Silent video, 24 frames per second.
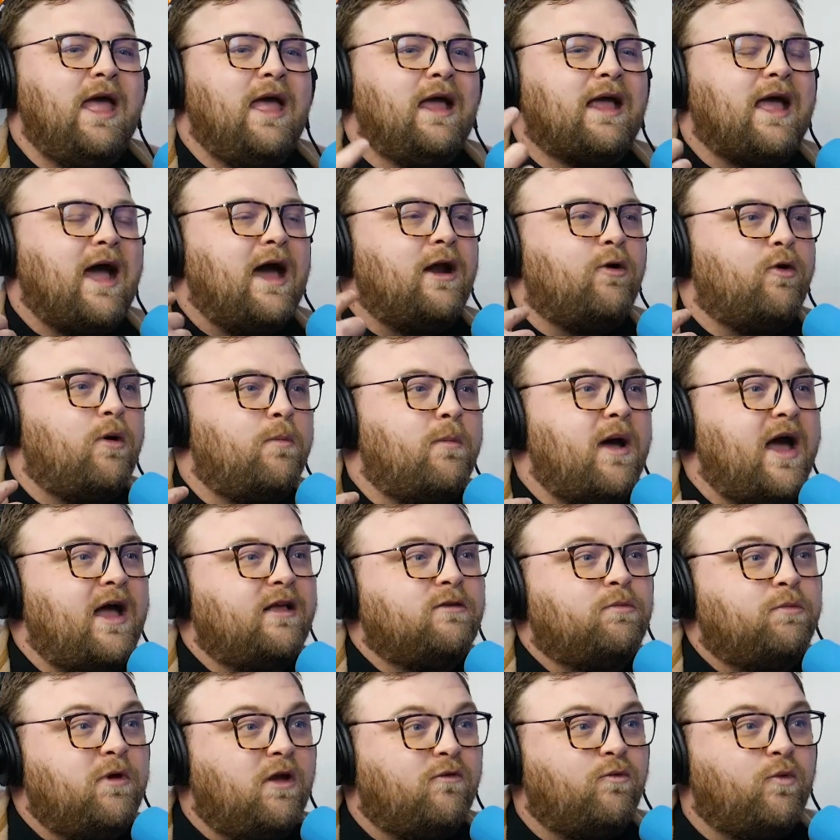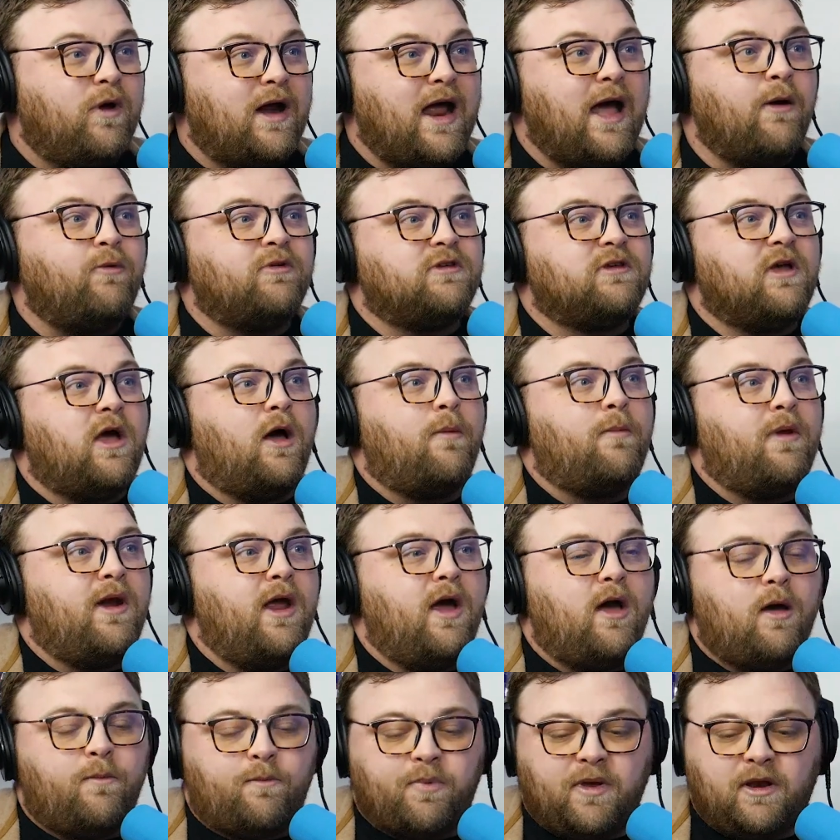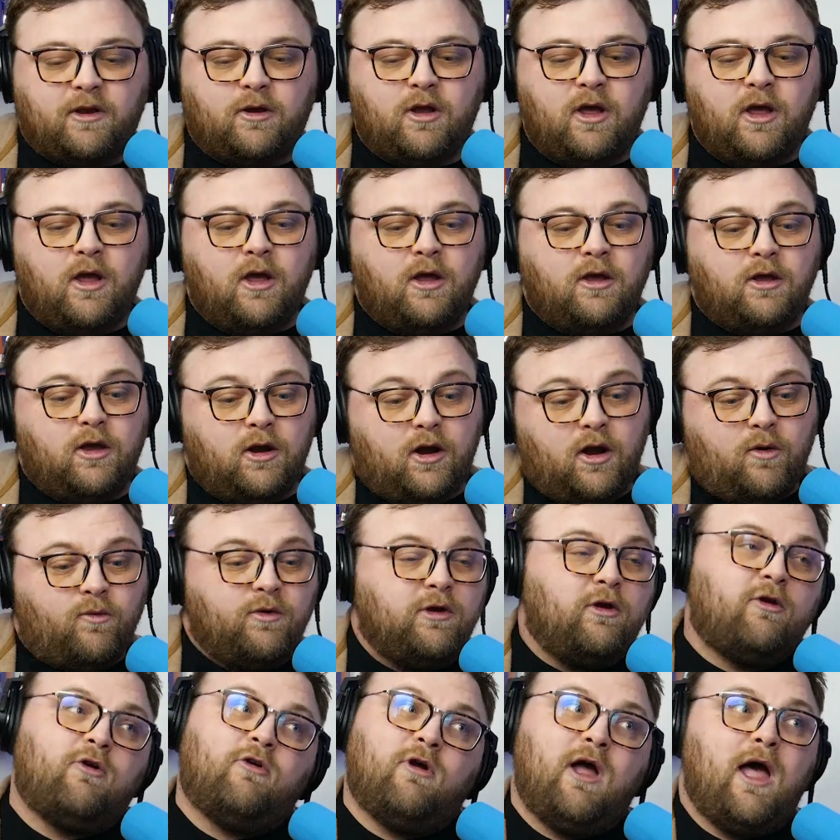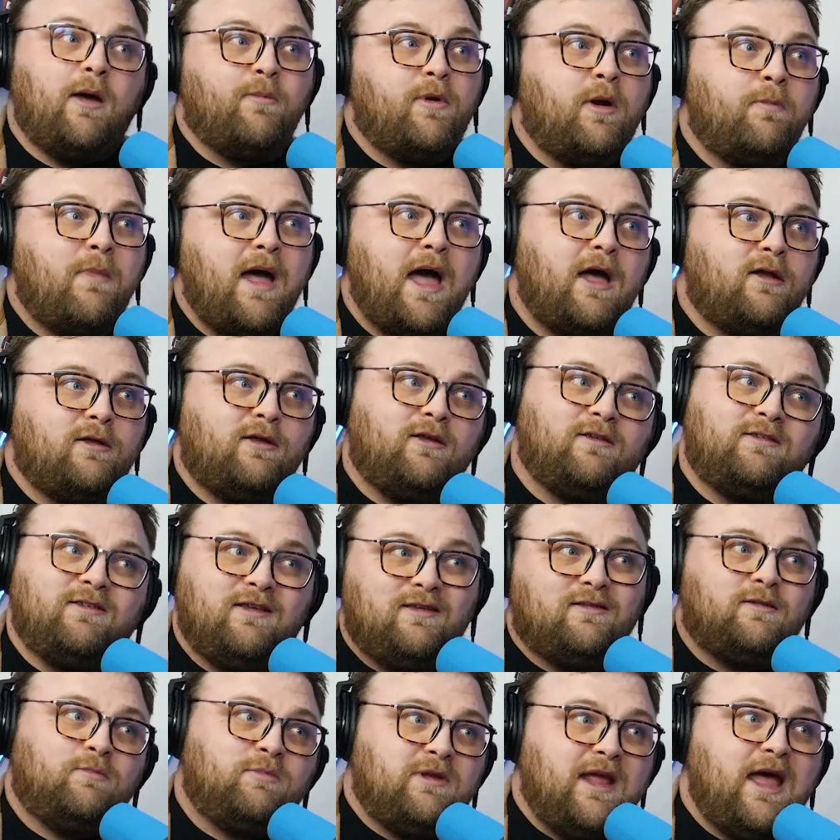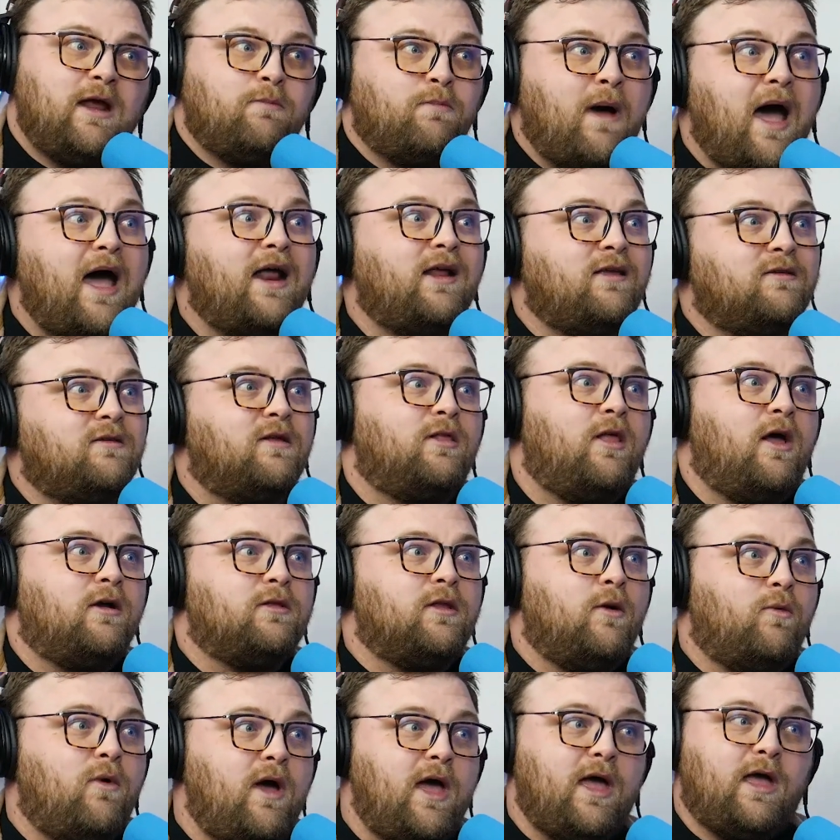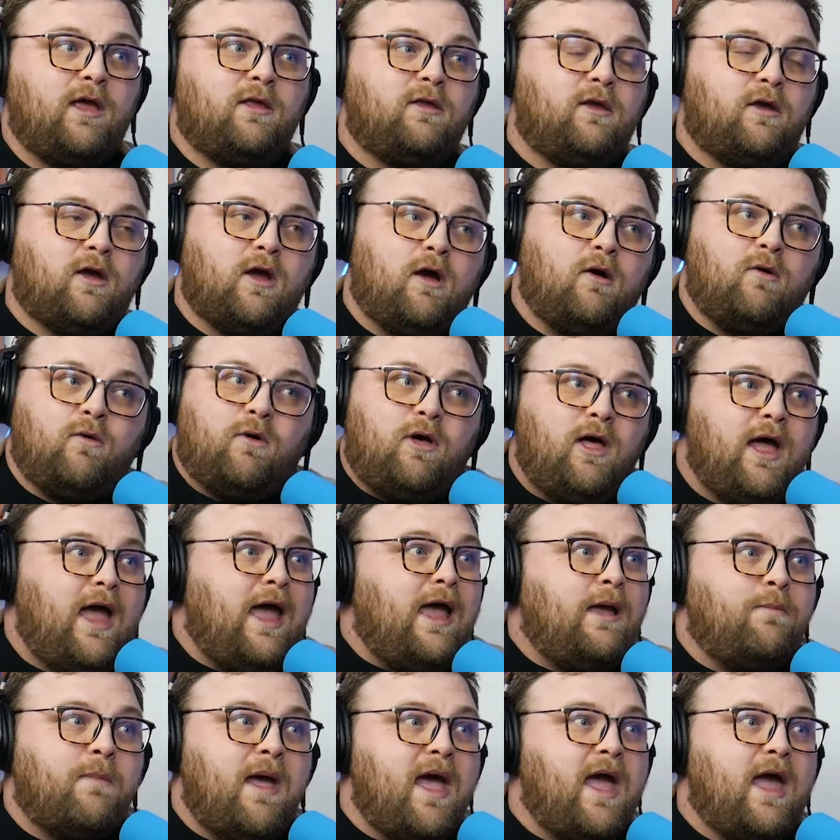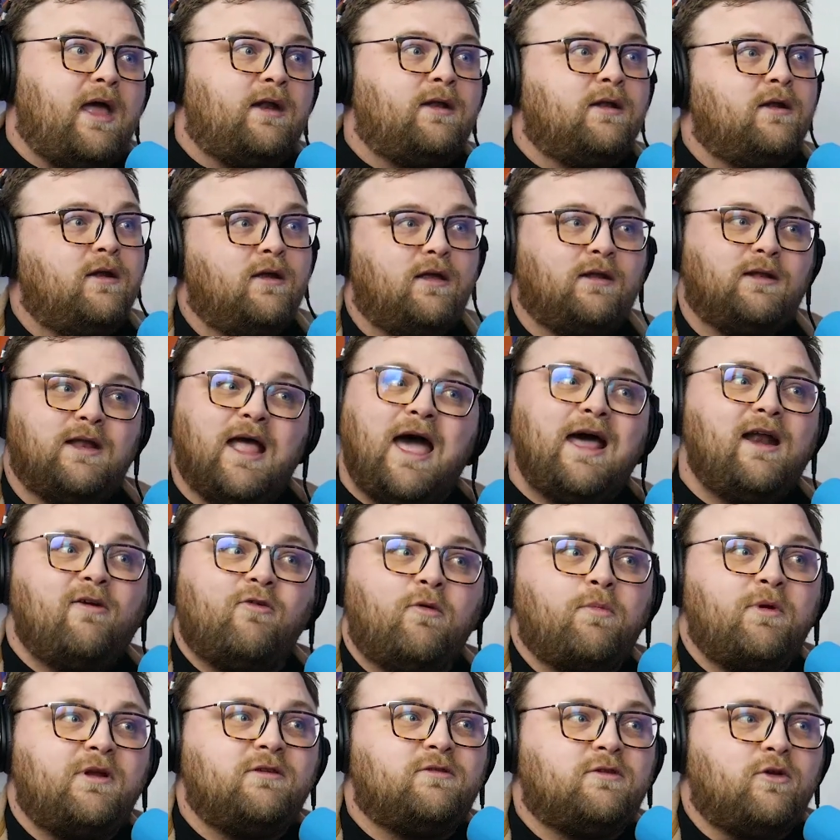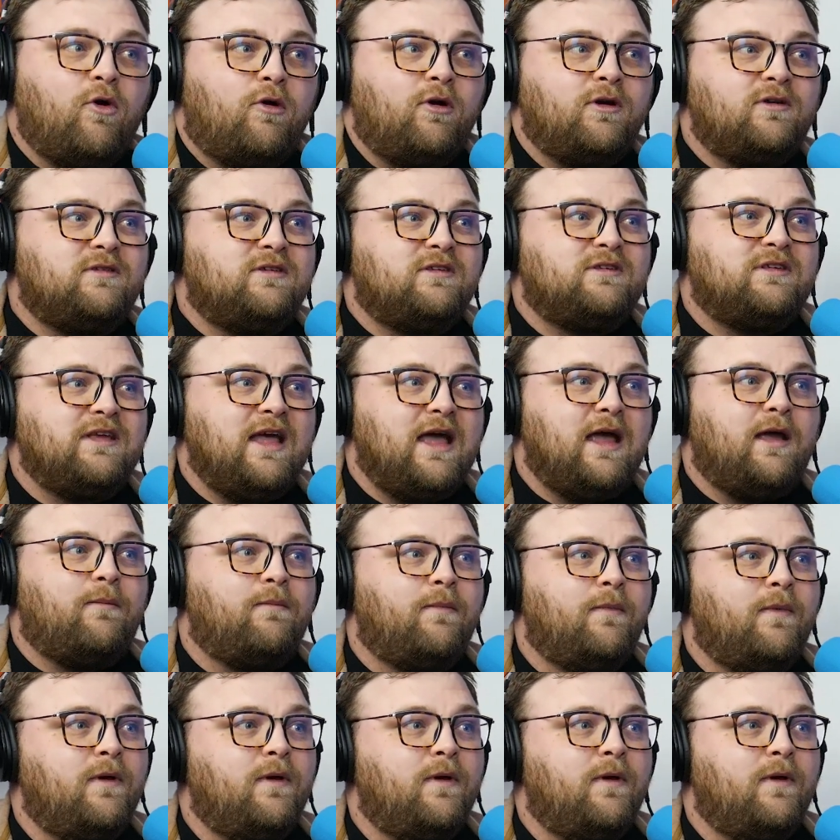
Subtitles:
it kind of reminds me of when I was coming up, and when you climb in a mountain, you see some dead bodies along the way, and you go, well, hey man, not everybody's story is the same.